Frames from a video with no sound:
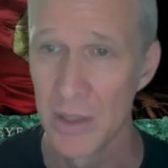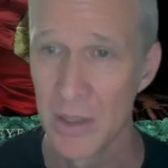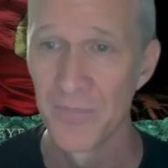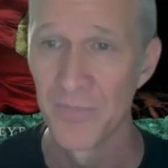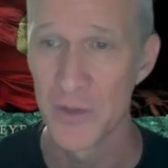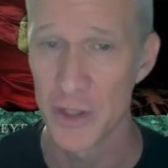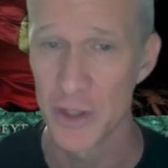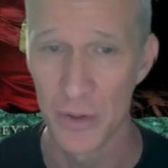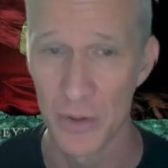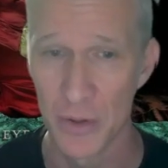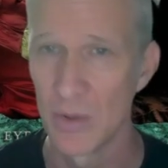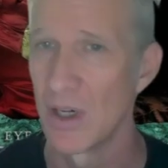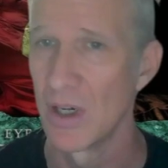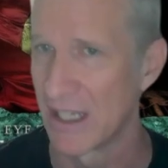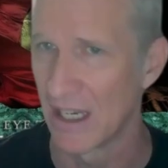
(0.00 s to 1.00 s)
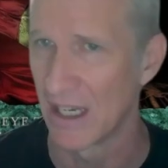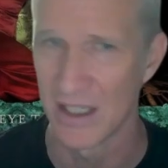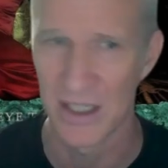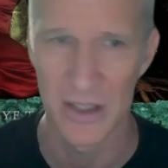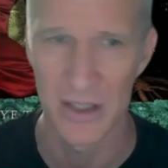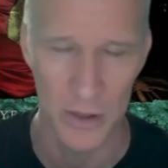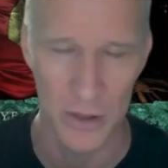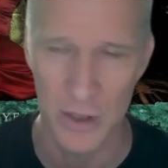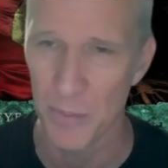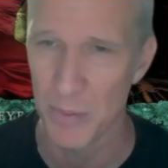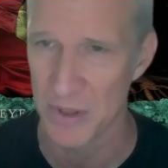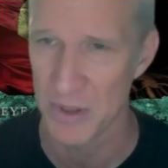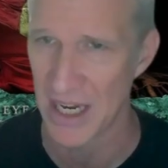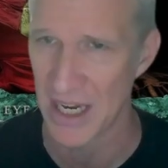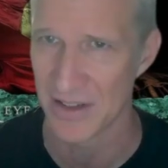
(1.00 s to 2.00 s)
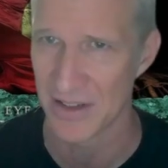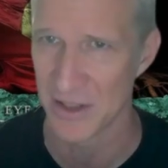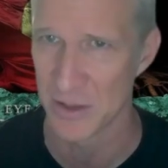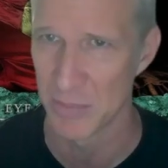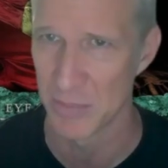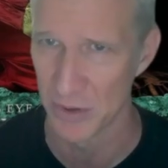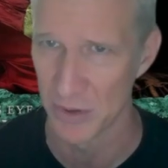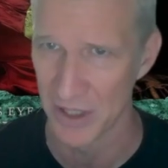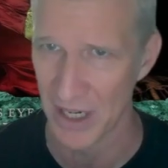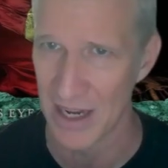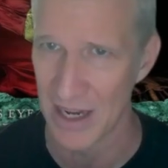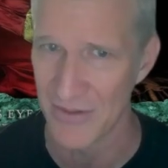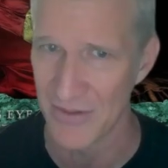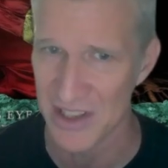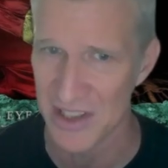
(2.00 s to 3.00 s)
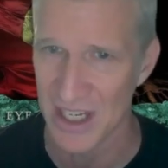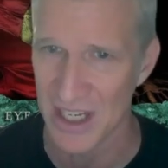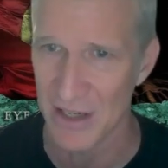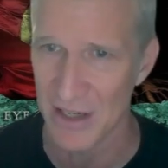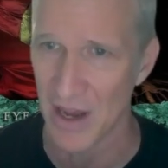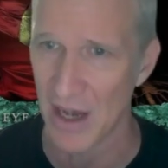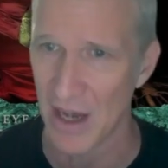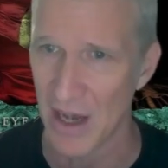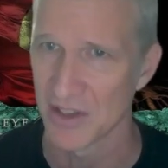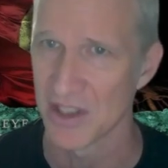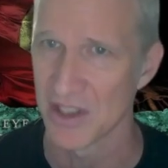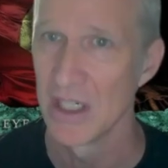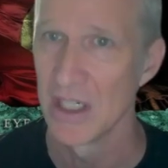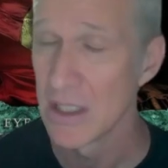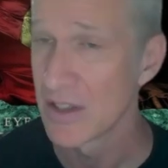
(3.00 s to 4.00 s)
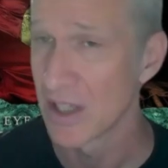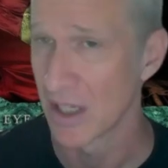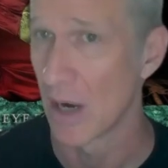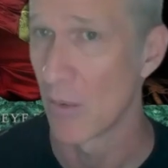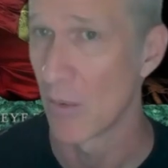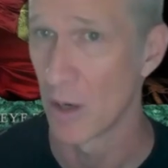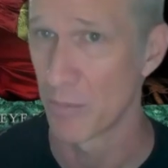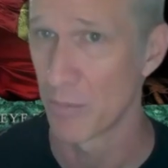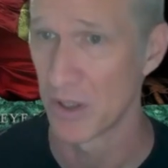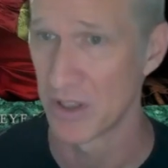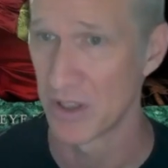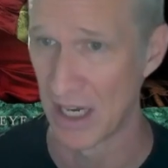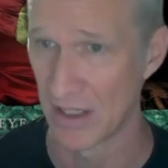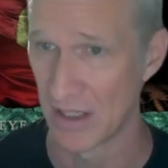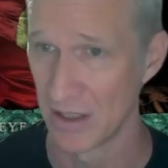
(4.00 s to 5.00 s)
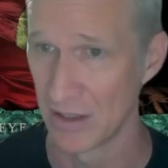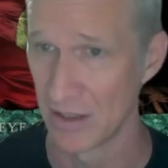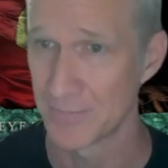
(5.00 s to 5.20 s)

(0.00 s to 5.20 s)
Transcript: to again, you're going to protect this building. I have this safe house that I want protected.